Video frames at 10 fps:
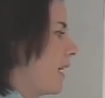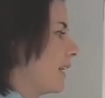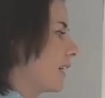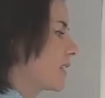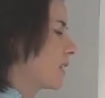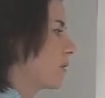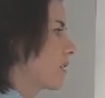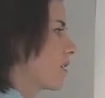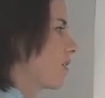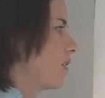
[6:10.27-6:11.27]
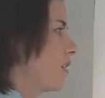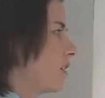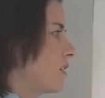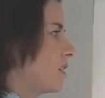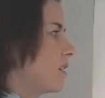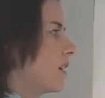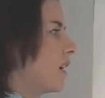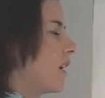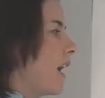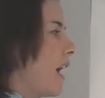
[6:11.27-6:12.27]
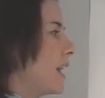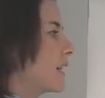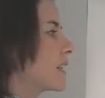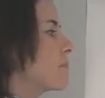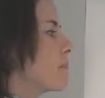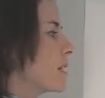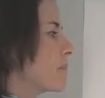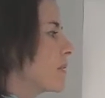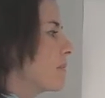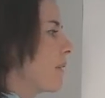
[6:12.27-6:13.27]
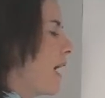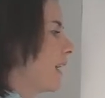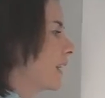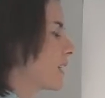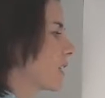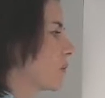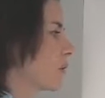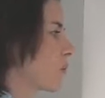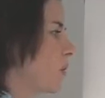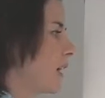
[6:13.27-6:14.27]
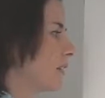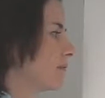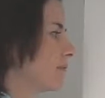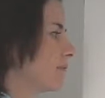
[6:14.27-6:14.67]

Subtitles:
at x equals a third and it's a minimum at x equals 1.